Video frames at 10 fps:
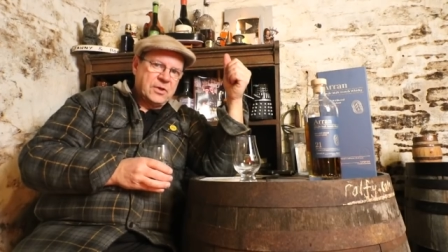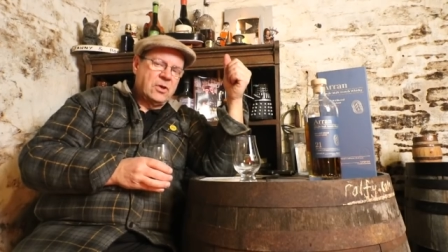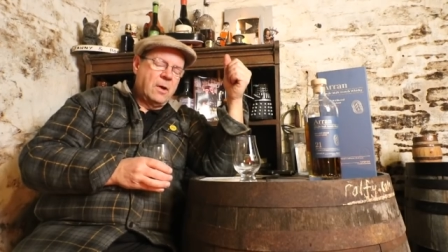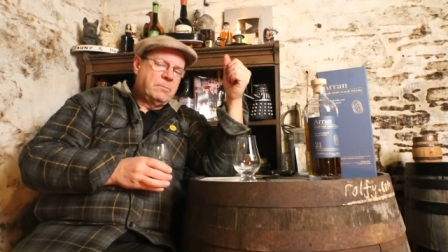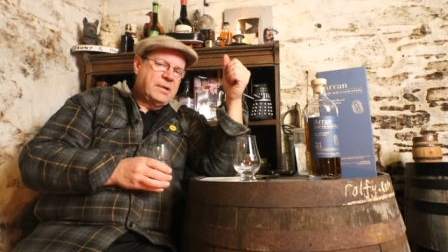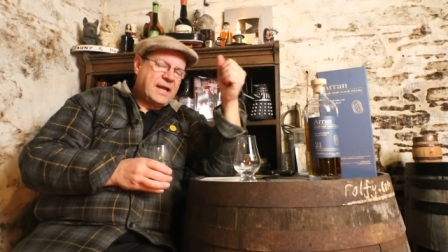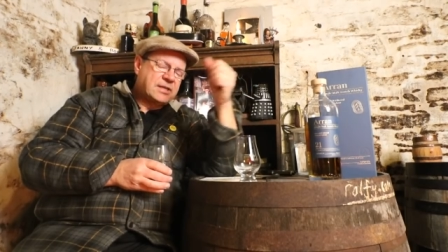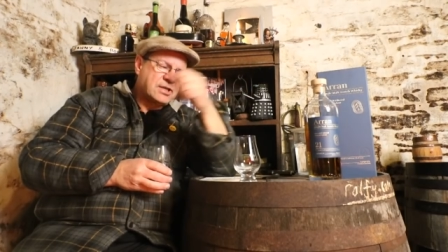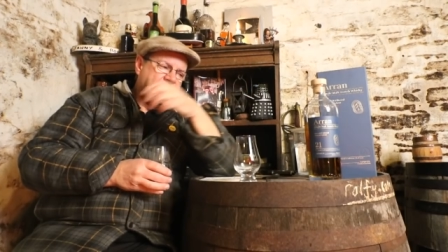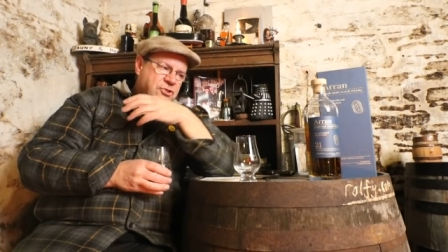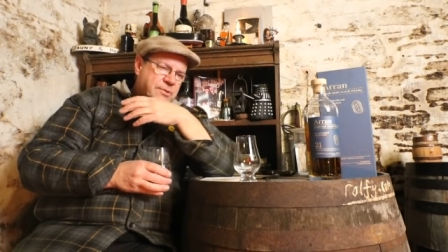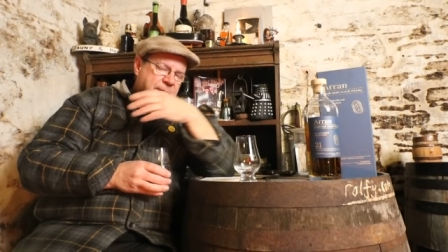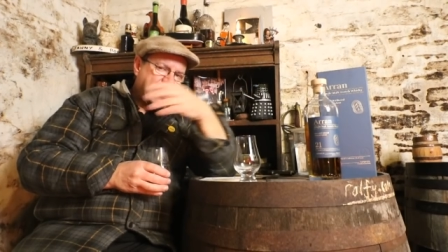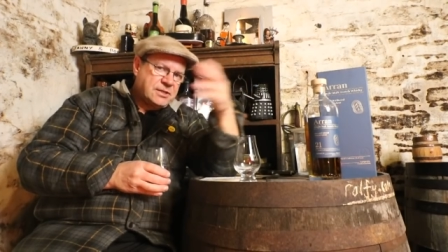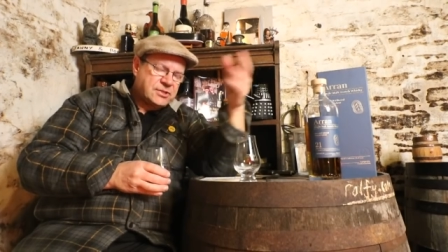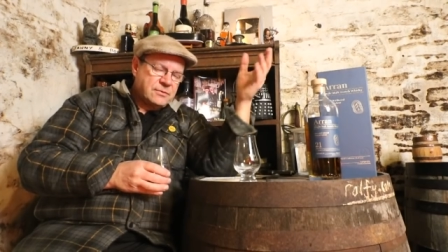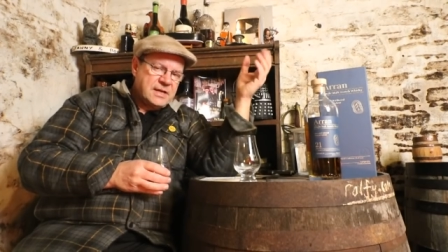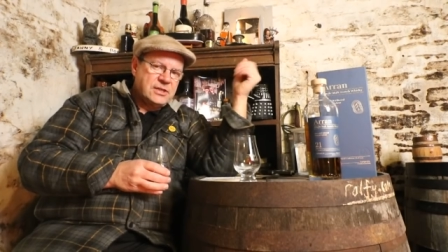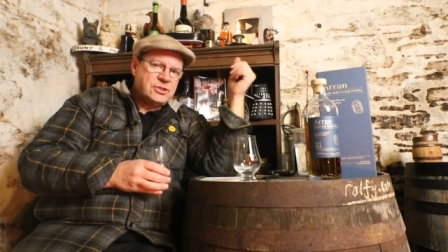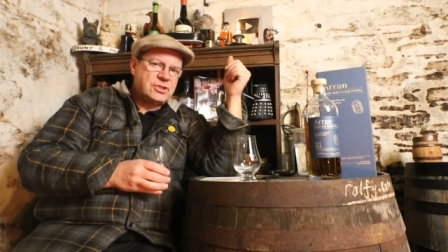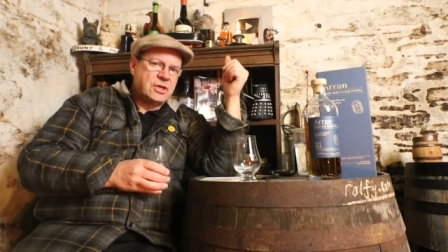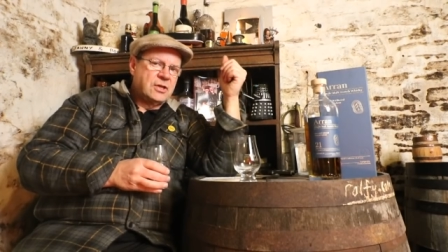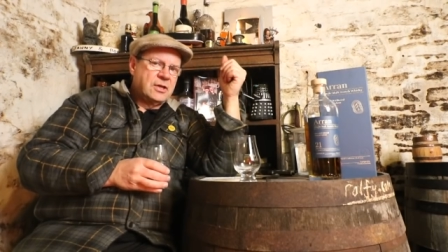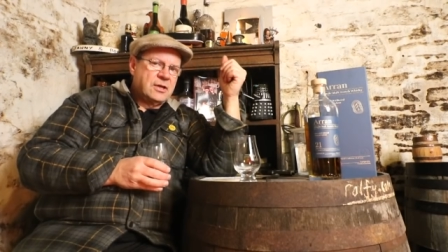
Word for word: complex, tremendous range,